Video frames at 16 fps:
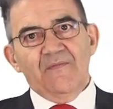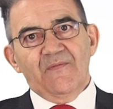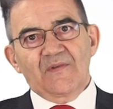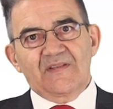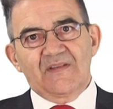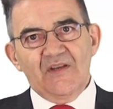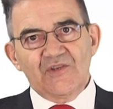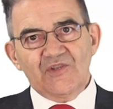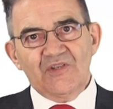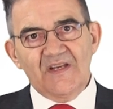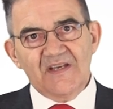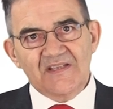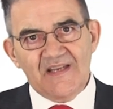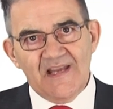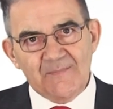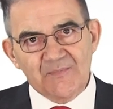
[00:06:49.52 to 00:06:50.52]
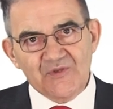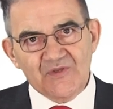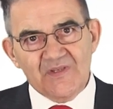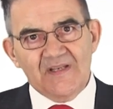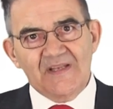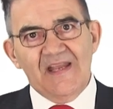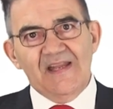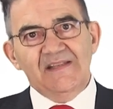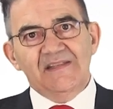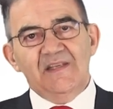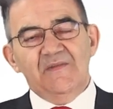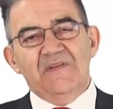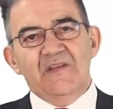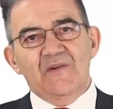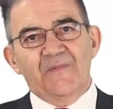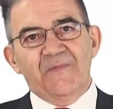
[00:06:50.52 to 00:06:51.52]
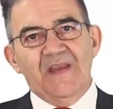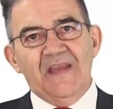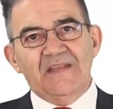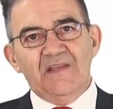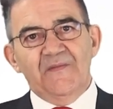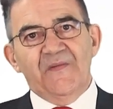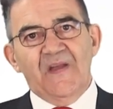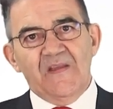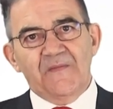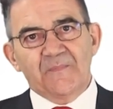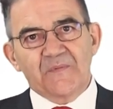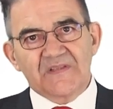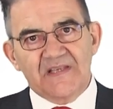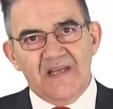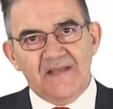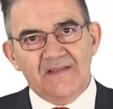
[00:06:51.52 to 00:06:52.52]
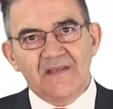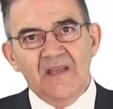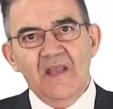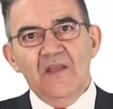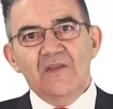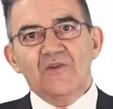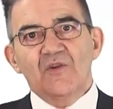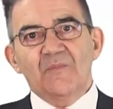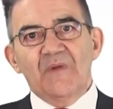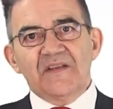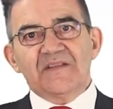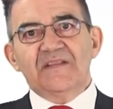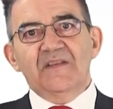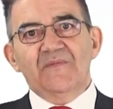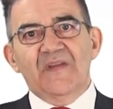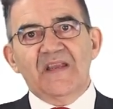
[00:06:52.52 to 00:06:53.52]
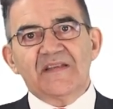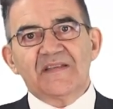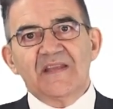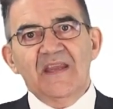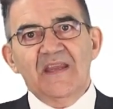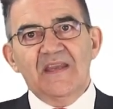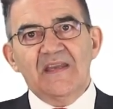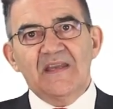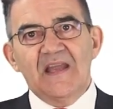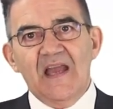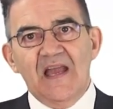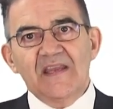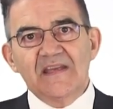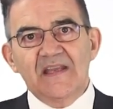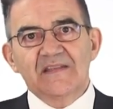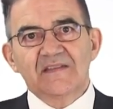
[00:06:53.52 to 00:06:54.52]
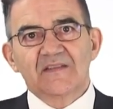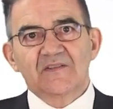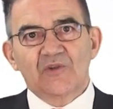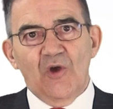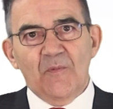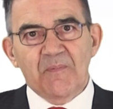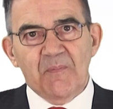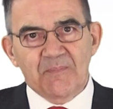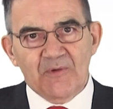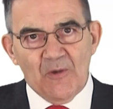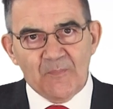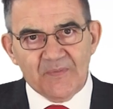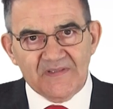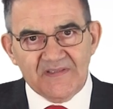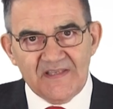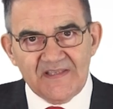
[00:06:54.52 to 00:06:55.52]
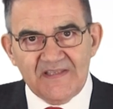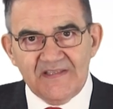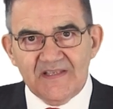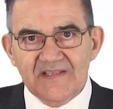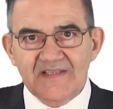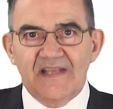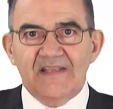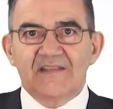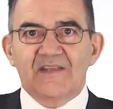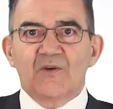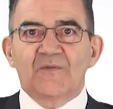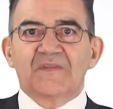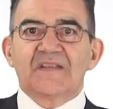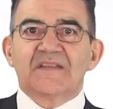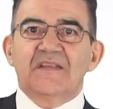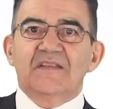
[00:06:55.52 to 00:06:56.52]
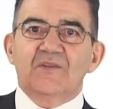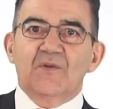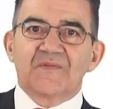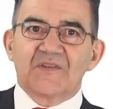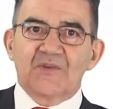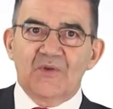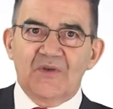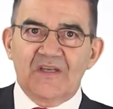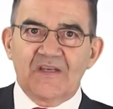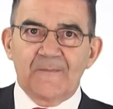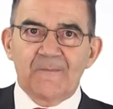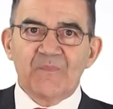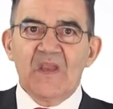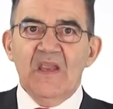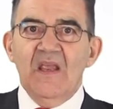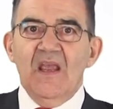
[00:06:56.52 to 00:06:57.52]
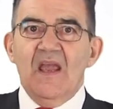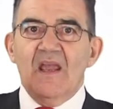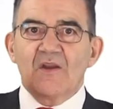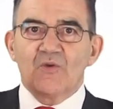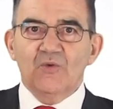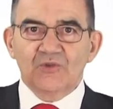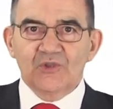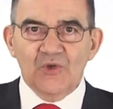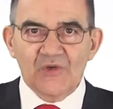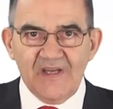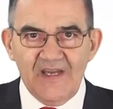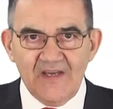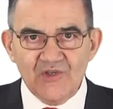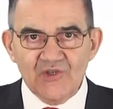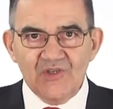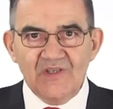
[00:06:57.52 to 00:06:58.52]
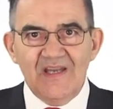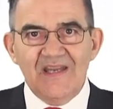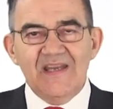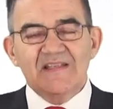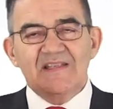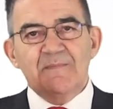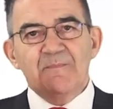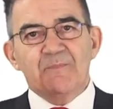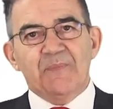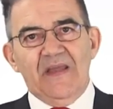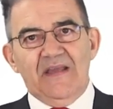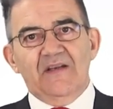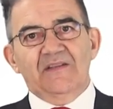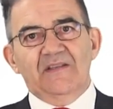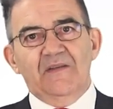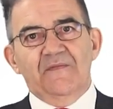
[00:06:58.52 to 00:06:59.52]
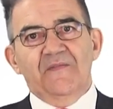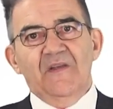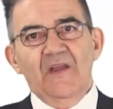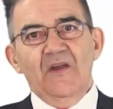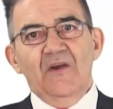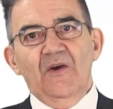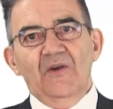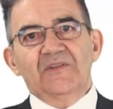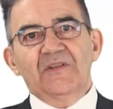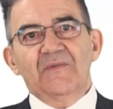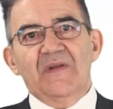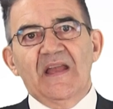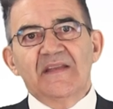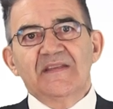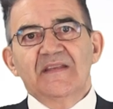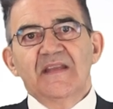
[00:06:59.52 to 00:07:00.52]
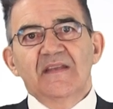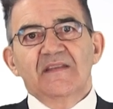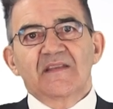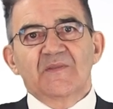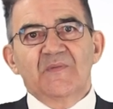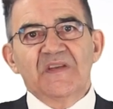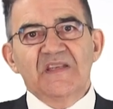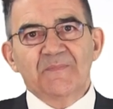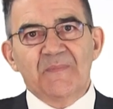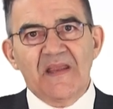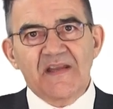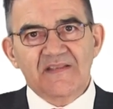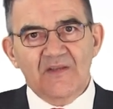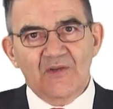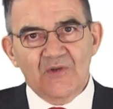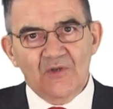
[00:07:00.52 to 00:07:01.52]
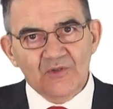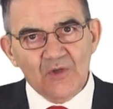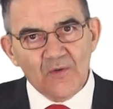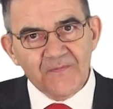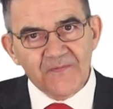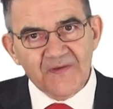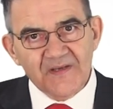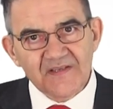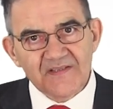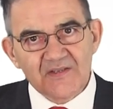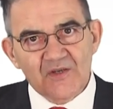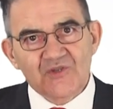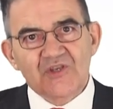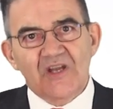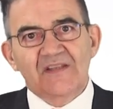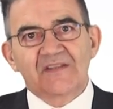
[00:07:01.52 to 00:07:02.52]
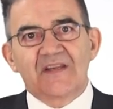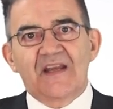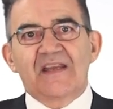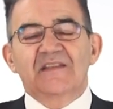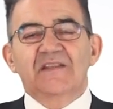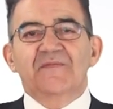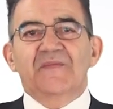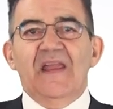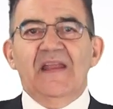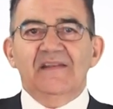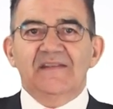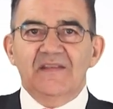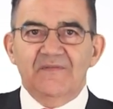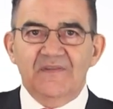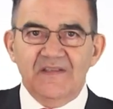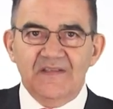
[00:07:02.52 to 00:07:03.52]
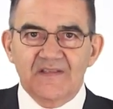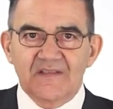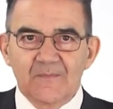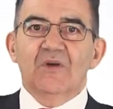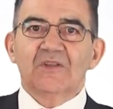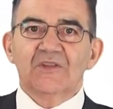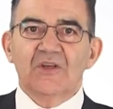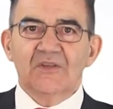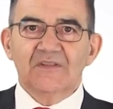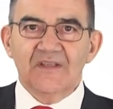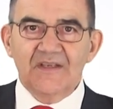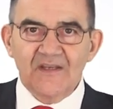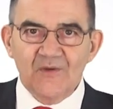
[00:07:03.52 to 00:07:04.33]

For such an exceptional LTV of 85%, you must invest in high-end top properties in the center of the city of Zurich. A good location is imperative. Otherwise, the Swiss banks are not offering such attractive LTVs. What are the